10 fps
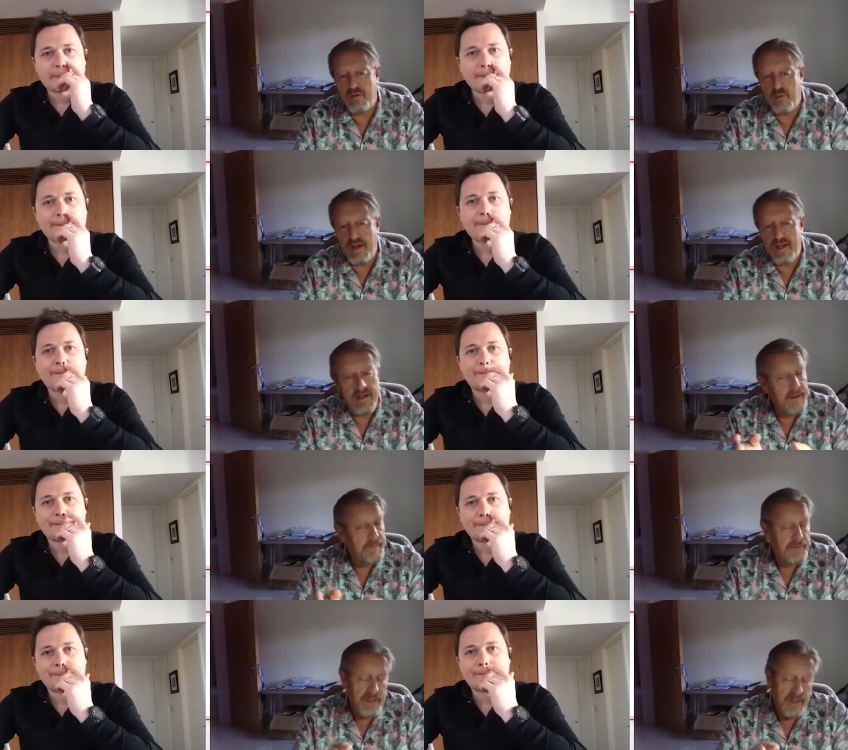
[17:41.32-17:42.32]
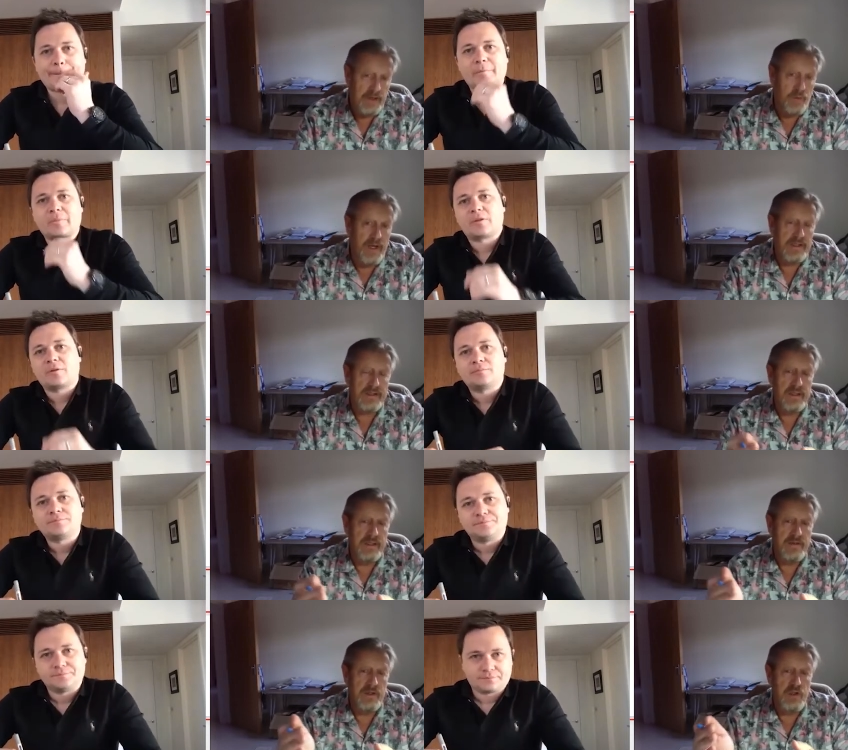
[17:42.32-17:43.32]
Speaker 1: way. Otherwise,
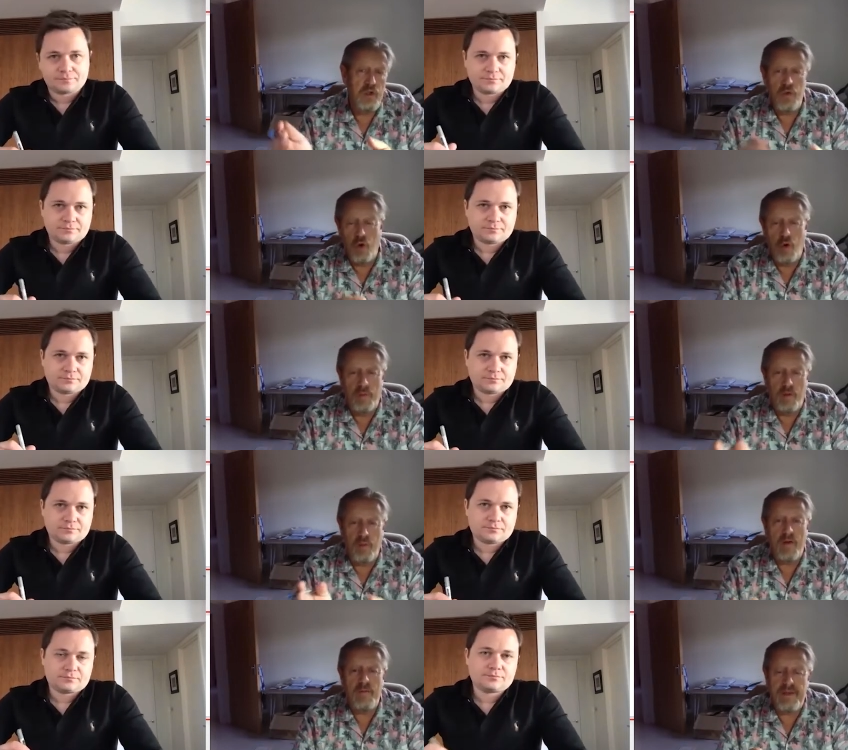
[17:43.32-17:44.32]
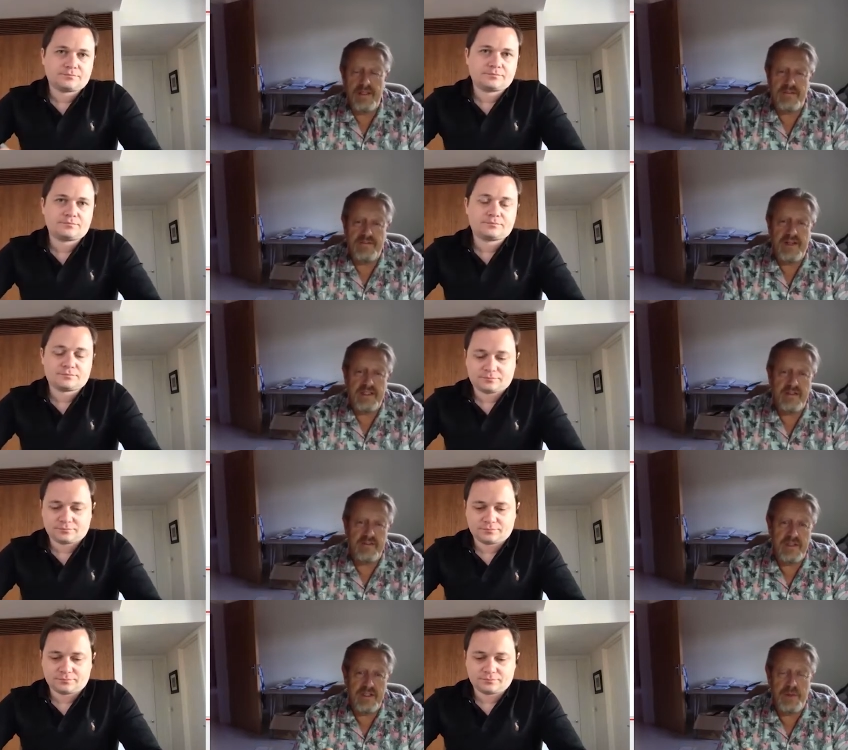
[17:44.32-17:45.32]
the new normal won't be as effective
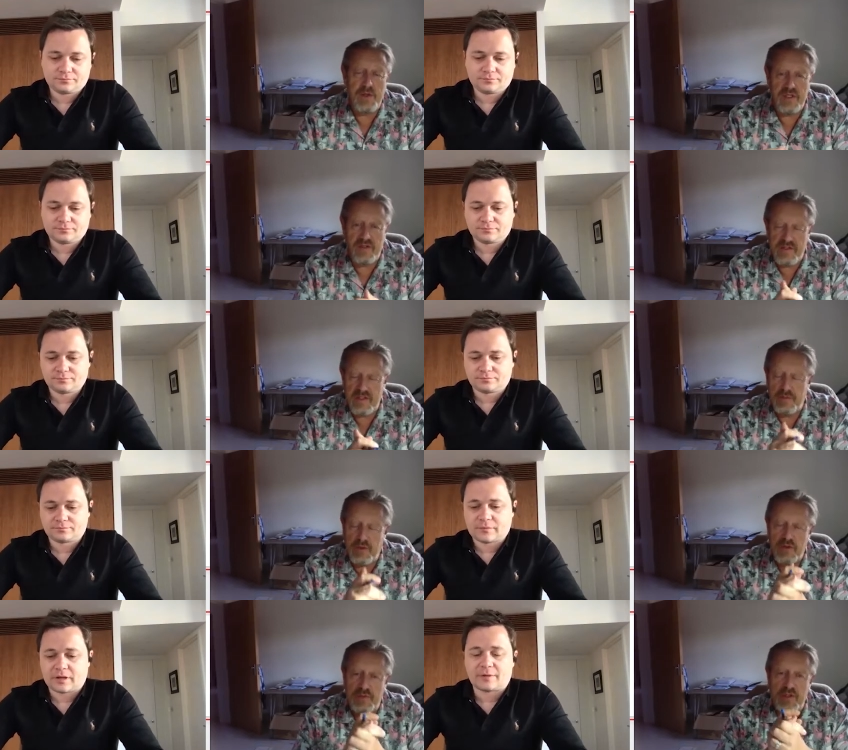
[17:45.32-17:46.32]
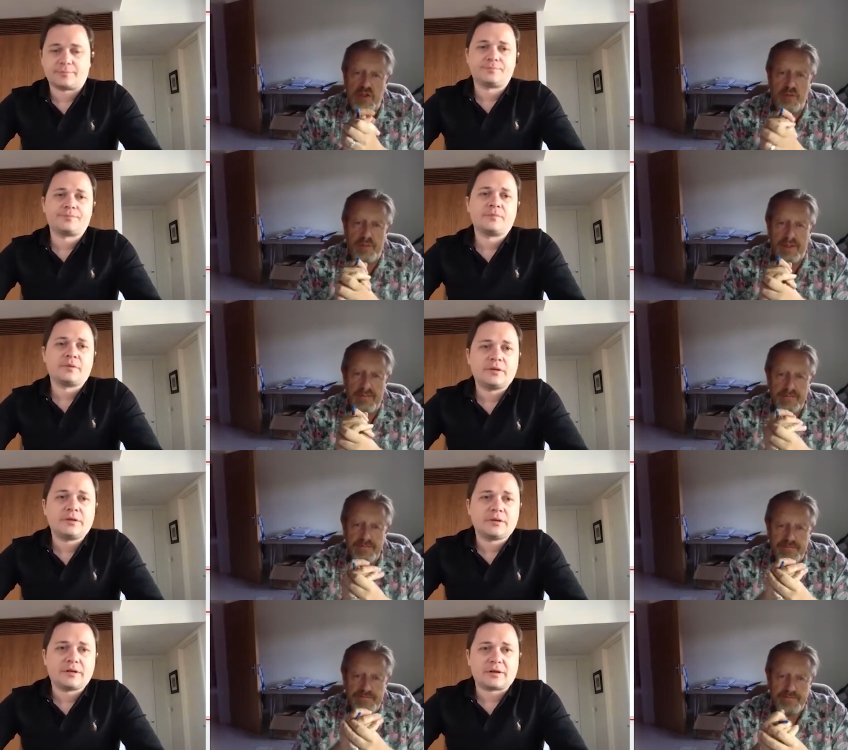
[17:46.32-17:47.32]
and as positive as it possibly should be.
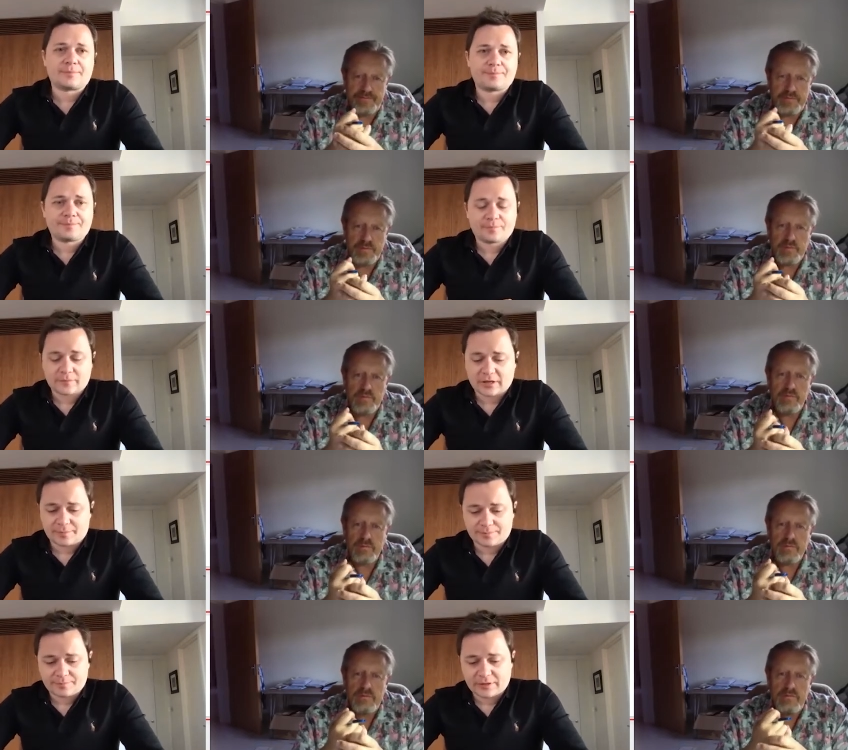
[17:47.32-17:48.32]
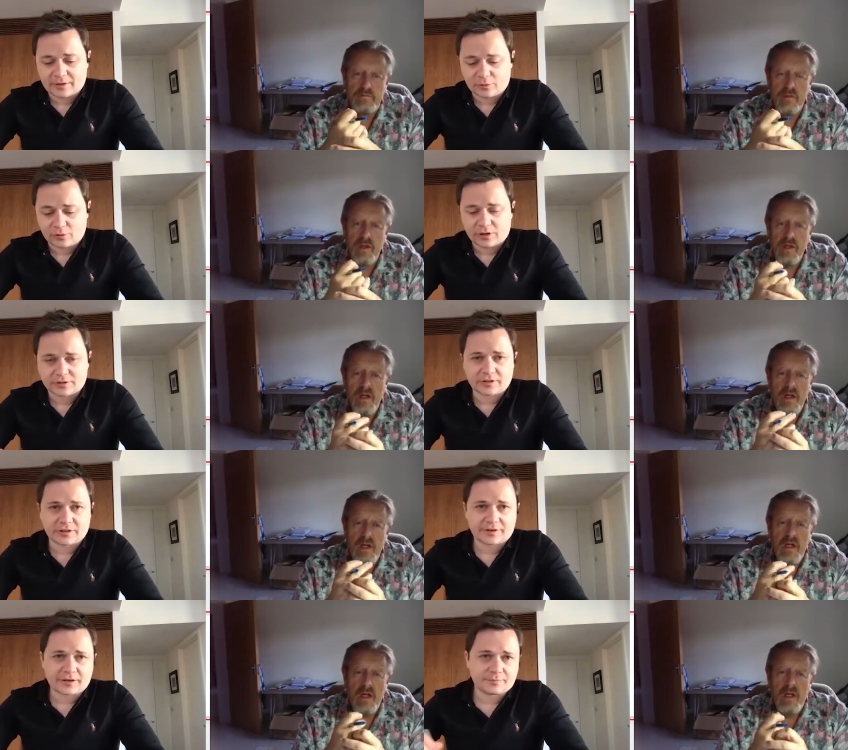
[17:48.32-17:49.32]
Speaker 2: Yeah, wholeheartedly
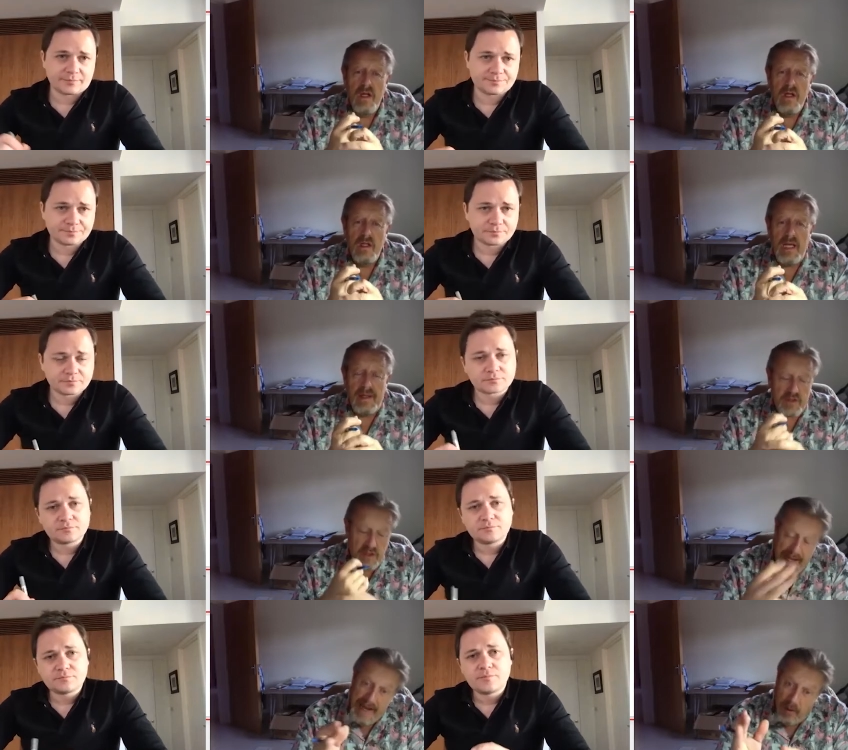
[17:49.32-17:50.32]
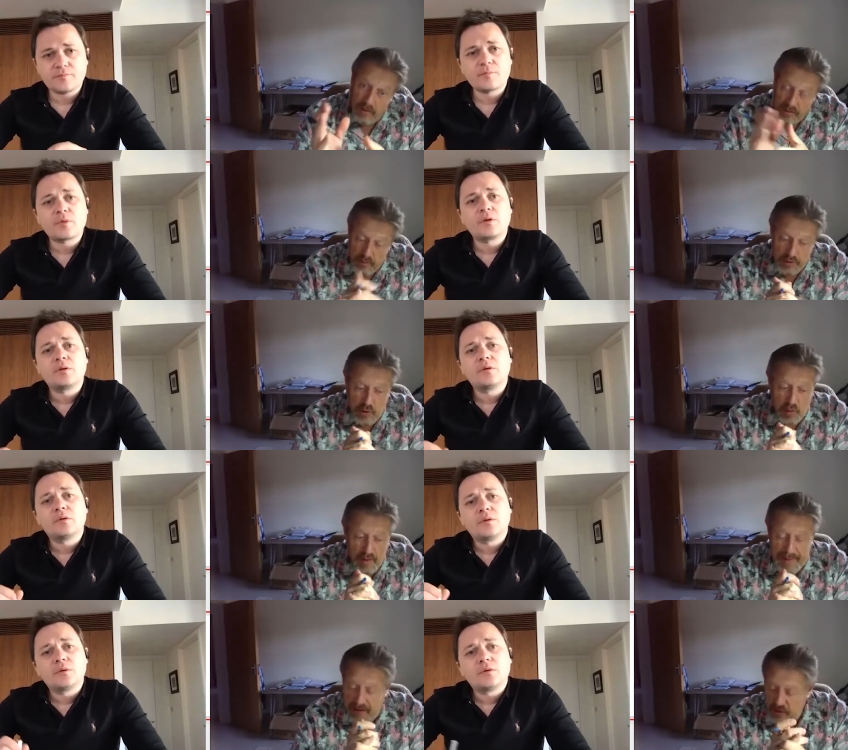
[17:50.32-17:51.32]
agree.
Speaker 1: Yeah, so now we're talking
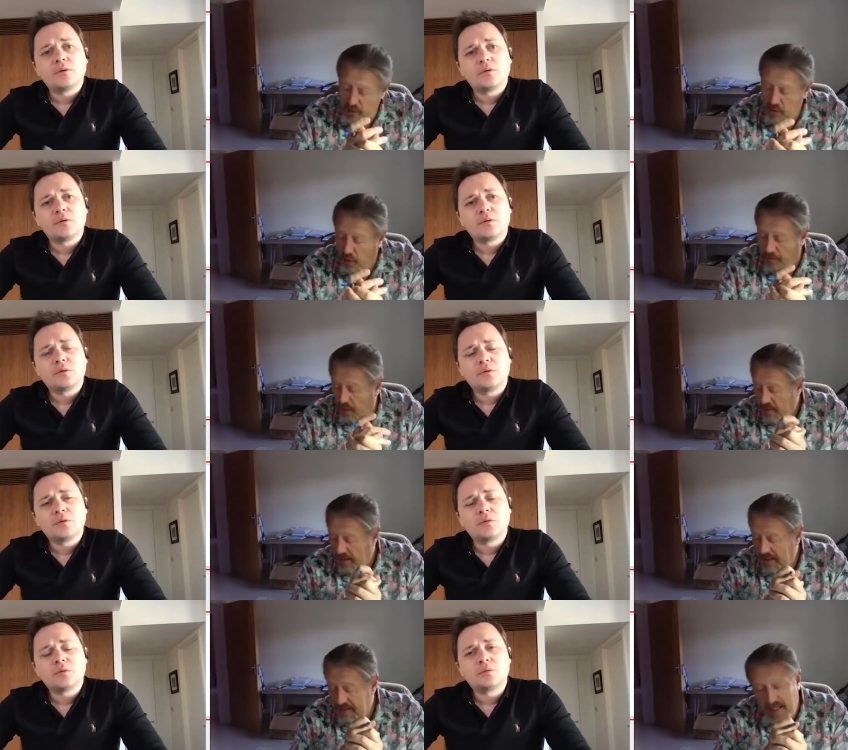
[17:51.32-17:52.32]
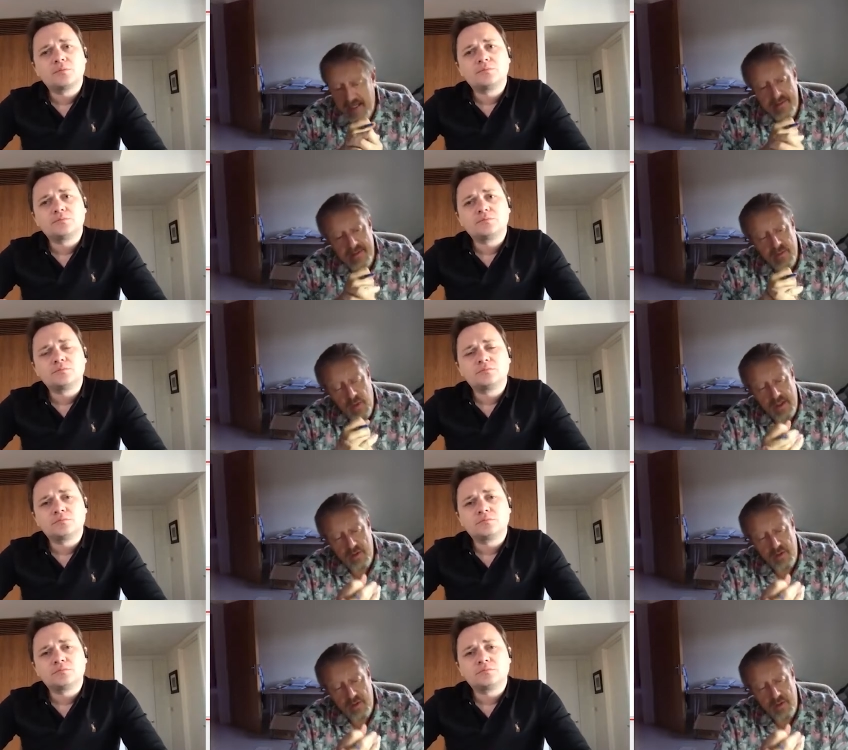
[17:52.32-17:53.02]
about new normal, and one of the